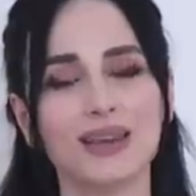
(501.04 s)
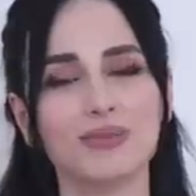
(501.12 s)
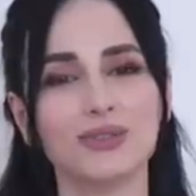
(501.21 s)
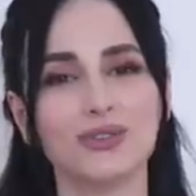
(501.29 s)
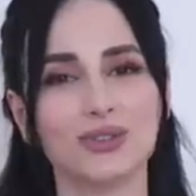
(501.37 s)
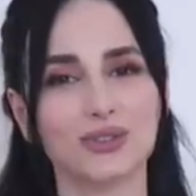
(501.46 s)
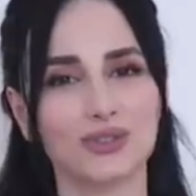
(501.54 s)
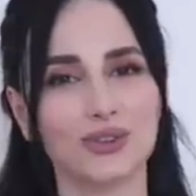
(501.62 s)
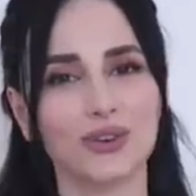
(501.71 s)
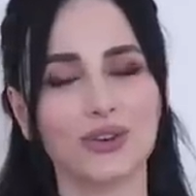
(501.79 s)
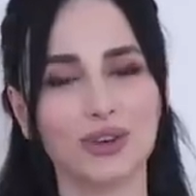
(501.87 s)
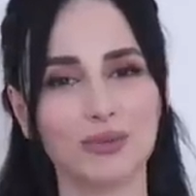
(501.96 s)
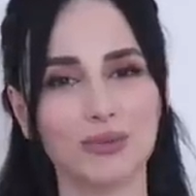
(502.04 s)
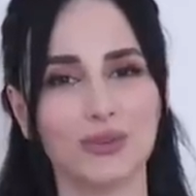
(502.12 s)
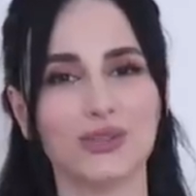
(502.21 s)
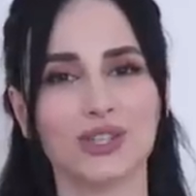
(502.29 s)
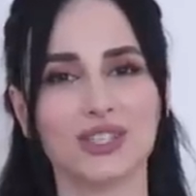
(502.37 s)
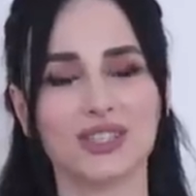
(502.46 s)
able to control her
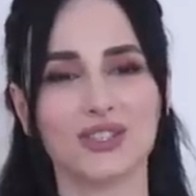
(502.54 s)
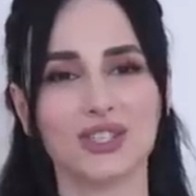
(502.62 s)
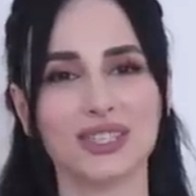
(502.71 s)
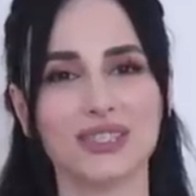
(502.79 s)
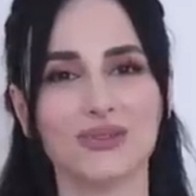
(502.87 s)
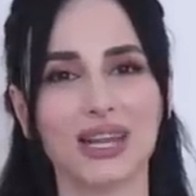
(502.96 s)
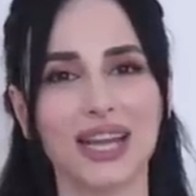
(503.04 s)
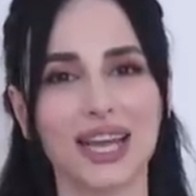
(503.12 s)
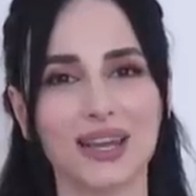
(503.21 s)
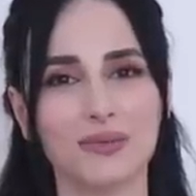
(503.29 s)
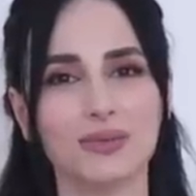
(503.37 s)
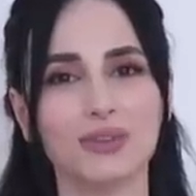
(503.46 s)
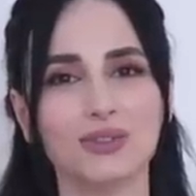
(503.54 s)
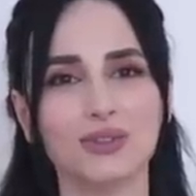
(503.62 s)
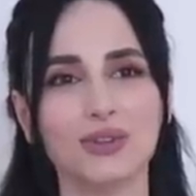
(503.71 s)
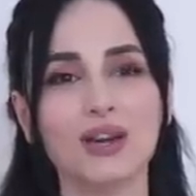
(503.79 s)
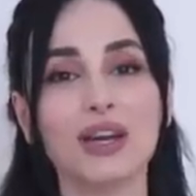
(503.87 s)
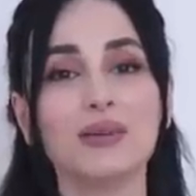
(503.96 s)
emotions, and she's really able
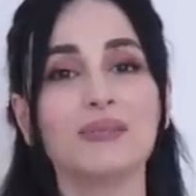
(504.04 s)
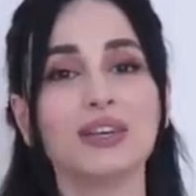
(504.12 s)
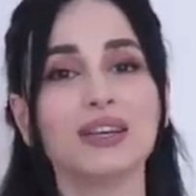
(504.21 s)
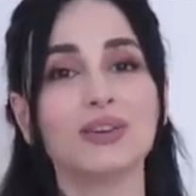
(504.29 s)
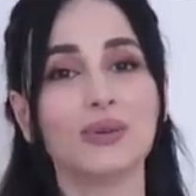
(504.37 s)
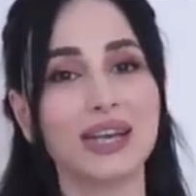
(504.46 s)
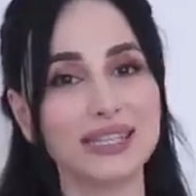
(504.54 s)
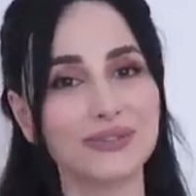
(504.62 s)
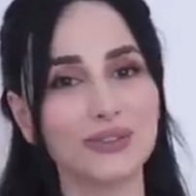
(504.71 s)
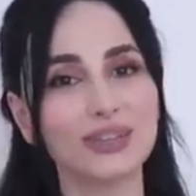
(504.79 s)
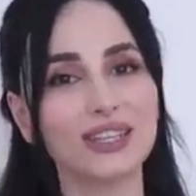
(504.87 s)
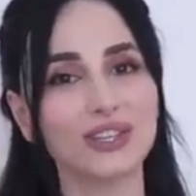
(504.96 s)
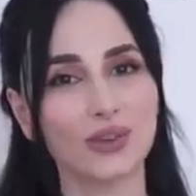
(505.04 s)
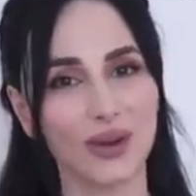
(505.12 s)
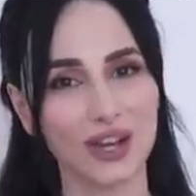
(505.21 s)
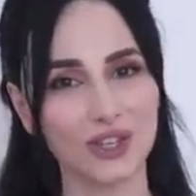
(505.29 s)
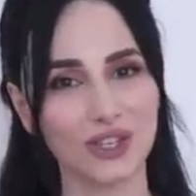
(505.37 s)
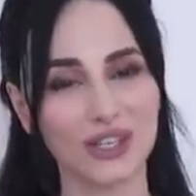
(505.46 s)
to be graceful and
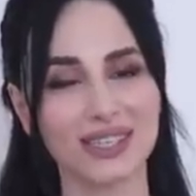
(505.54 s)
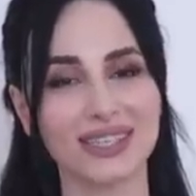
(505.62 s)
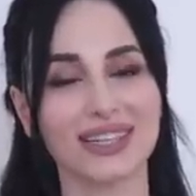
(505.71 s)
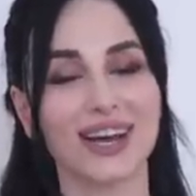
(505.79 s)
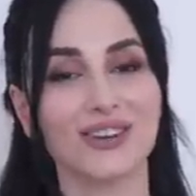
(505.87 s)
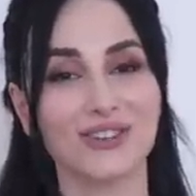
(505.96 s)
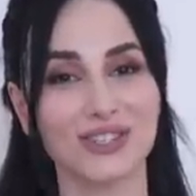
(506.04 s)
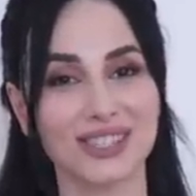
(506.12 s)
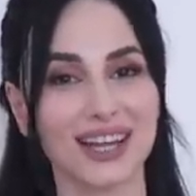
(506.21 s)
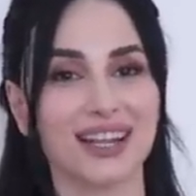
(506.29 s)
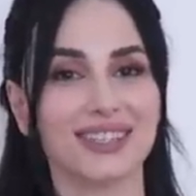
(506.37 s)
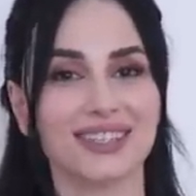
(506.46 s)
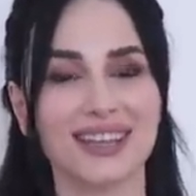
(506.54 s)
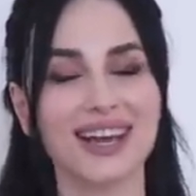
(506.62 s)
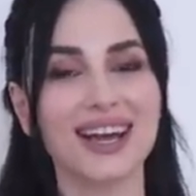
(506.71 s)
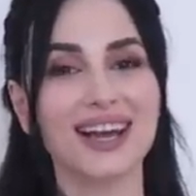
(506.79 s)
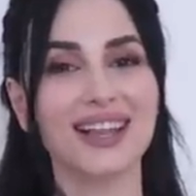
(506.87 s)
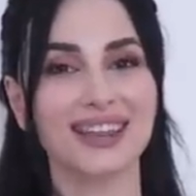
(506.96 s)
gracious and understanding
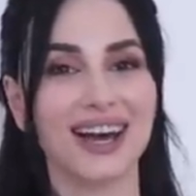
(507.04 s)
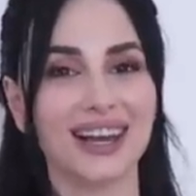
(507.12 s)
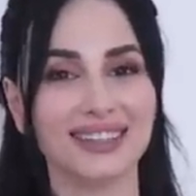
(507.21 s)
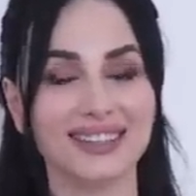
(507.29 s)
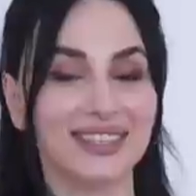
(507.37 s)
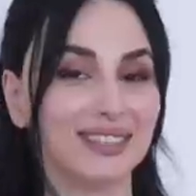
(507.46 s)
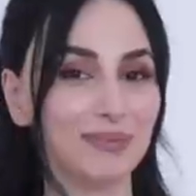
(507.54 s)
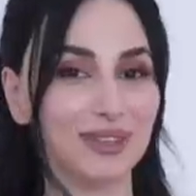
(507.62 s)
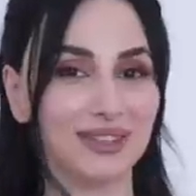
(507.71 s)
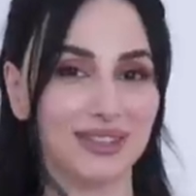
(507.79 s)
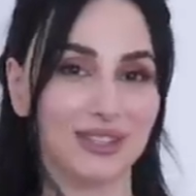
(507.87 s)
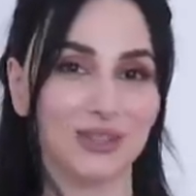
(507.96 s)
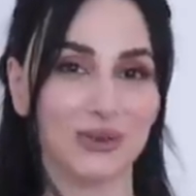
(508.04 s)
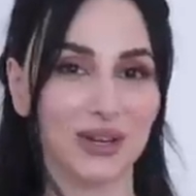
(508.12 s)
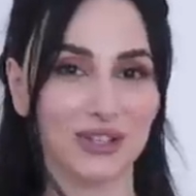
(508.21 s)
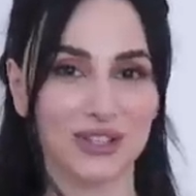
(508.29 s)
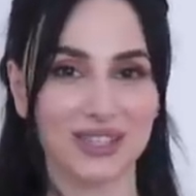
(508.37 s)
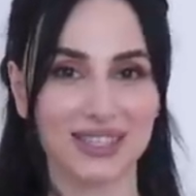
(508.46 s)
that these
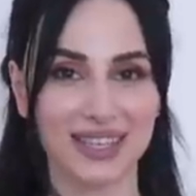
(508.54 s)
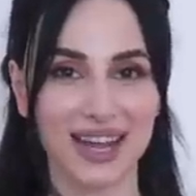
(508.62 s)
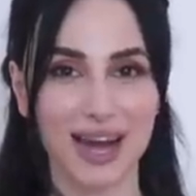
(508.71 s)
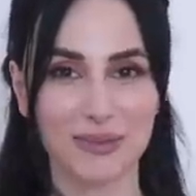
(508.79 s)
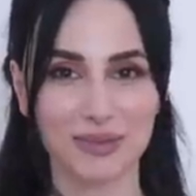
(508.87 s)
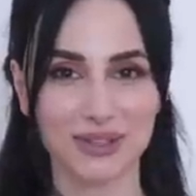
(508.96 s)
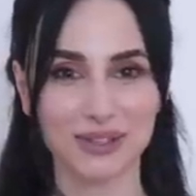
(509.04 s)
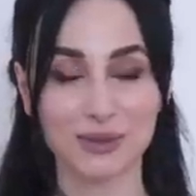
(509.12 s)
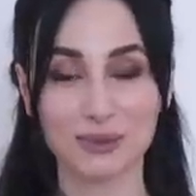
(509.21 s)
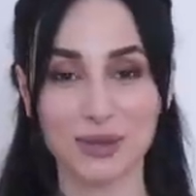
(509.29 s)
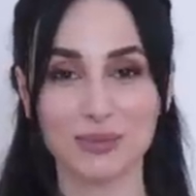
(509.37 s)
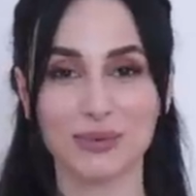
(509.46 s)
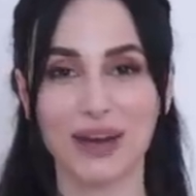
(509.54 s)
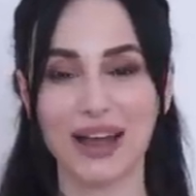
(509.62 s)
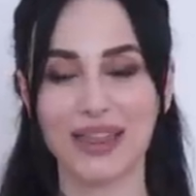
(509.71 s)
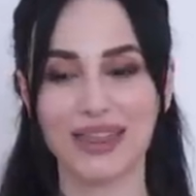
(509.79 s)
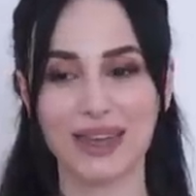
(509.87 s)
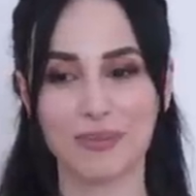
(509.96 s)
situations can happen to people
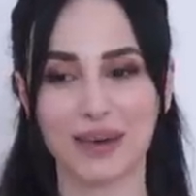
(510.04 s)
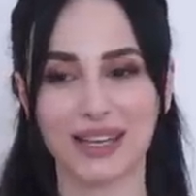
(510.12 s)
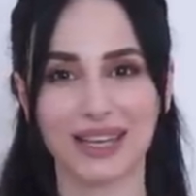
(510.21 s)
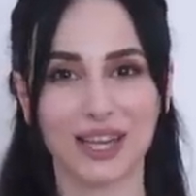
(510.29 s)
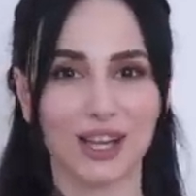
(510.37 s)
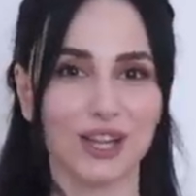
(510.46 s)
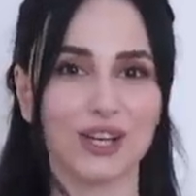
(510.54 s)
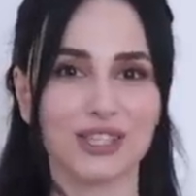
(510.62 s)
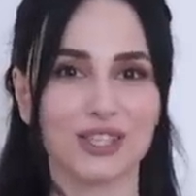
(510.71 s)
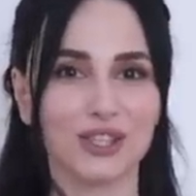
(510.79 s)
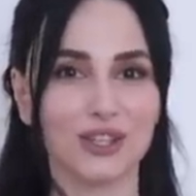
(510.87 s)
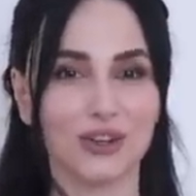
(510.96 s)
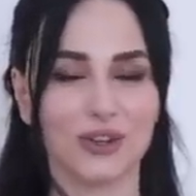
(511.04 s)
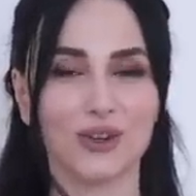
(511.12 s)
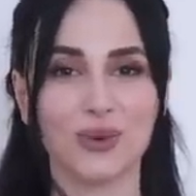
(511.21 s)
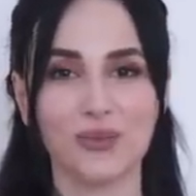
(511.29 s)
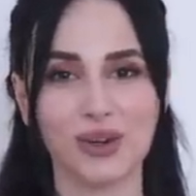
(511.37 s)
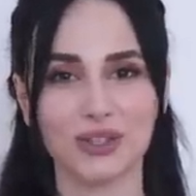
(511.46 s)
and they might get lost and not
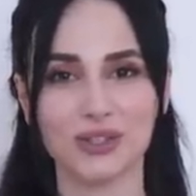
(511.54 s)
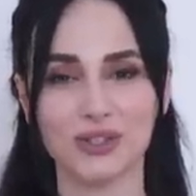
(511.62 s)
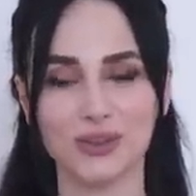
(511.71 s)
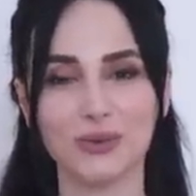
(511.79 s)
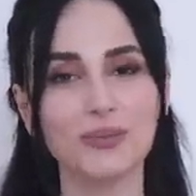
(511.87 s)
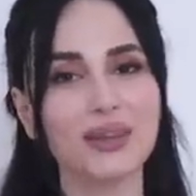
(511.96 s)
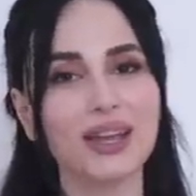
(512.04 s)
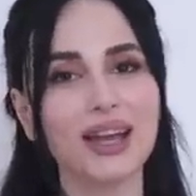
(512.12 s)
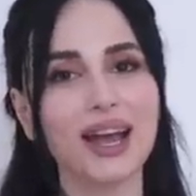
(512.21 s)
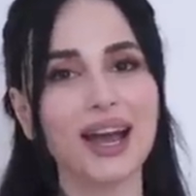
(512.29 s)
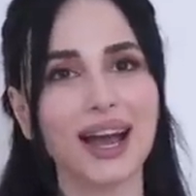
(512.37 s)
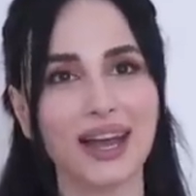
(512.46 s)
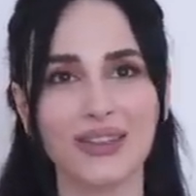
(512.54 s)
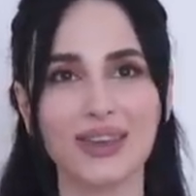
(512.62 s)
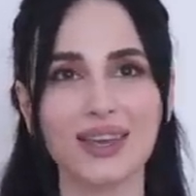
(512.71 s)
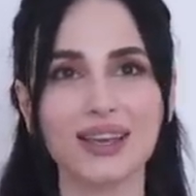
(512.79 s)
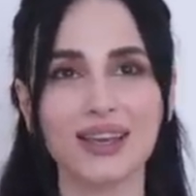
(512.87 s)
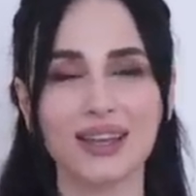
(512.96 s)
know what to do. I
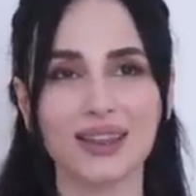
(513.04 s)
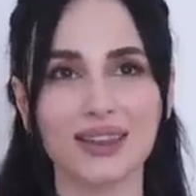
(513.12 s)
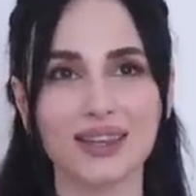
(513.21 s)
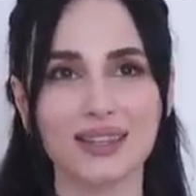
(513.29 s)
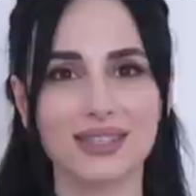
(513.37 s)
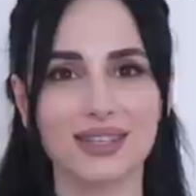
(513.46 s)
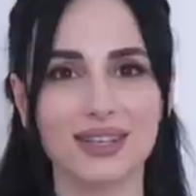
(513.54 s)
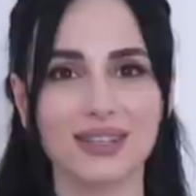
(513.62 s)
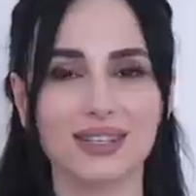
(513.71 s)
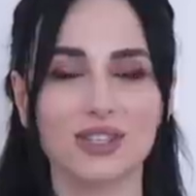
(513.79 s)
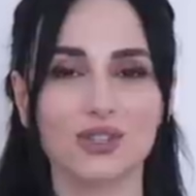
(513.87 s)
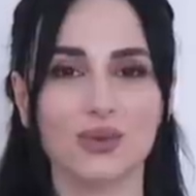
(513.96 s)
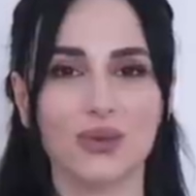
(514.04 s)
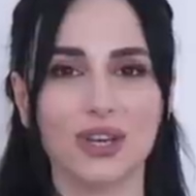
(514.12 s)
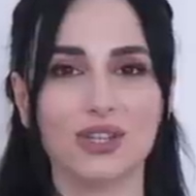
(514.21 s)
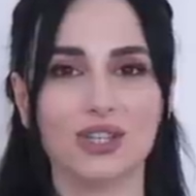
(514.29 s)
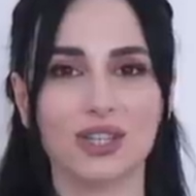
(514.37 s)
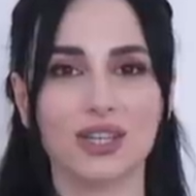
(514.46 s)
think this
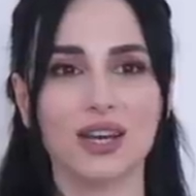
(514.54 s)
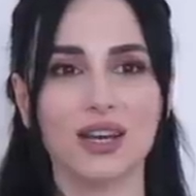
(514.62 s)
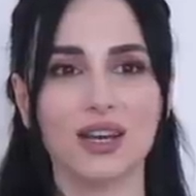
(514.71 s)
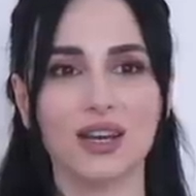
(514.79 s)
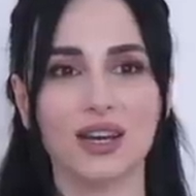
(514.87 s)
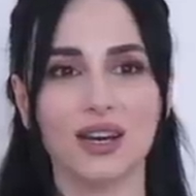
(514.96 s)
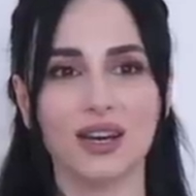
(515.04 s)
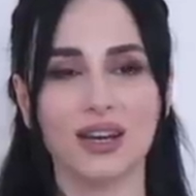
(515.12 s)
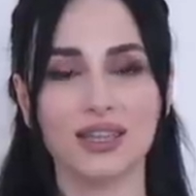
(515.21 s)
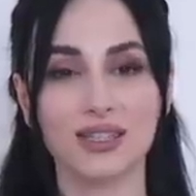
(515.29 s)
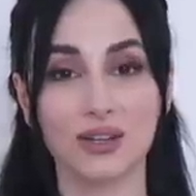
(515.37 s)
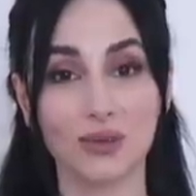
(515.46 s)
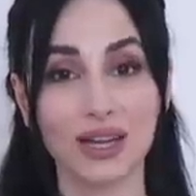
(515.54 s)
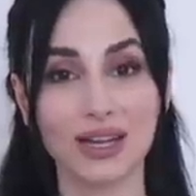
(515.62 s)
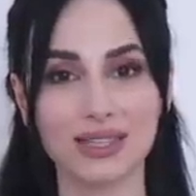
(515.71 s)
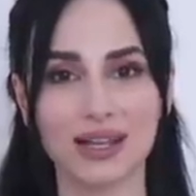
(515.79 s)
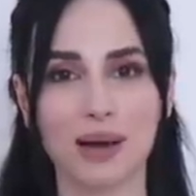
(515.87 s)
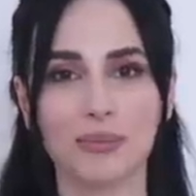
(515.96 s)
situation is a great
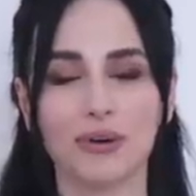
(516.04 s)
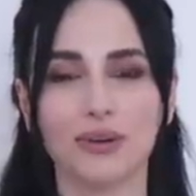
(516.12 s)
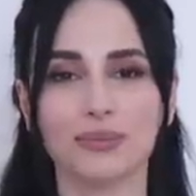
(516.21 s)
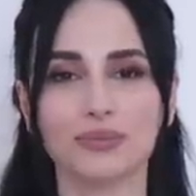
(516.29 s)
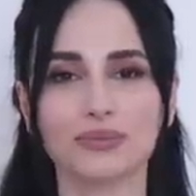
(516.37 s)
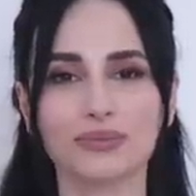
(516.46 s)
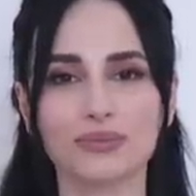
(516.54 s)
example